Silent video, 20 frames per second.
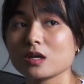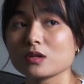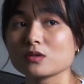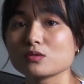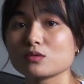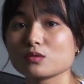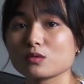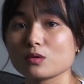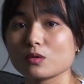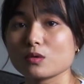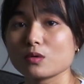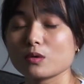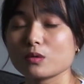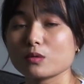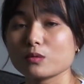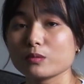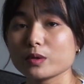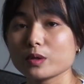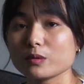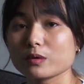
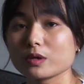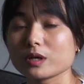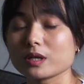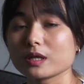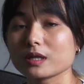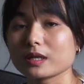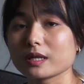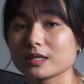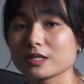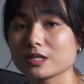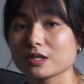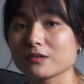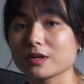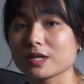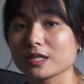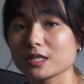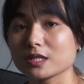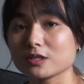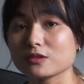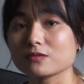So we were getting
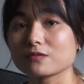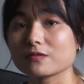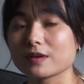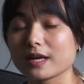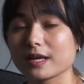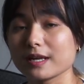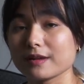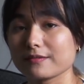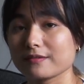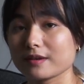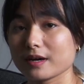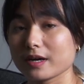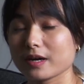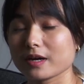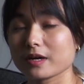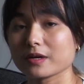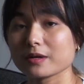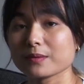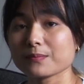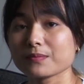ready to file
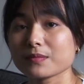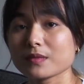FIR,